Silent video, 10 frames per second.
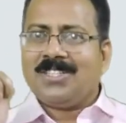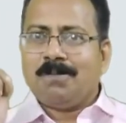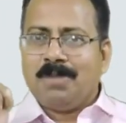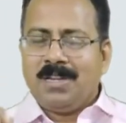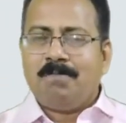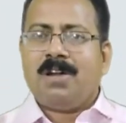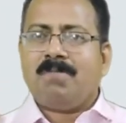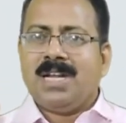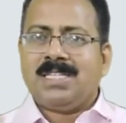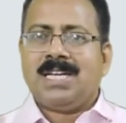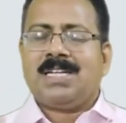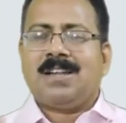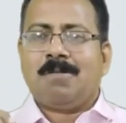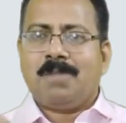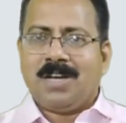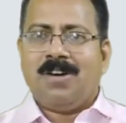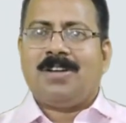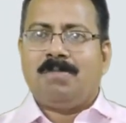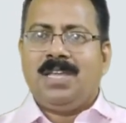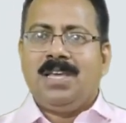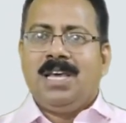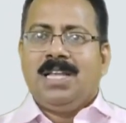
of informal sector of economy,